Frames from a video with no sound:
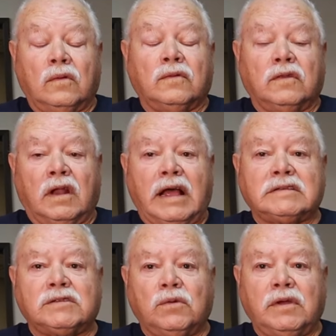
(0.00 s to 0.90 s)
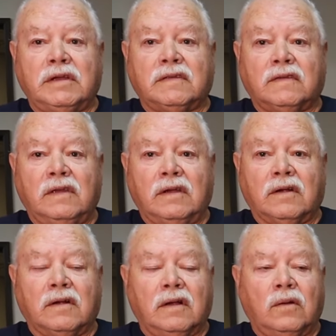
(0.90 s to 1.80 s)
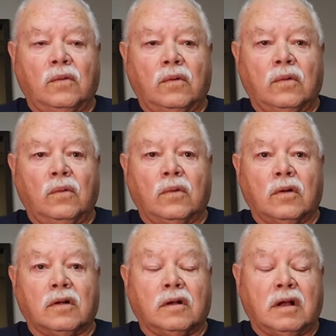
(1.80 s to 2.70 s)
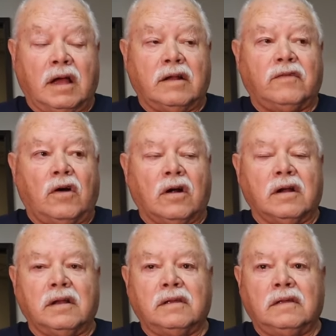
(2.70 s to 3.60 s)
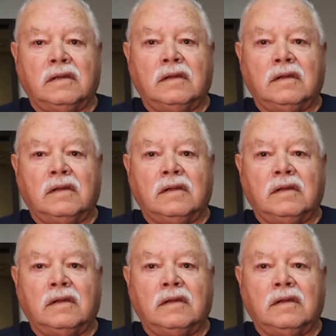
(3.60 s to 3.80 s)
Hey guys, this is part two of 75 year old Michael's case where he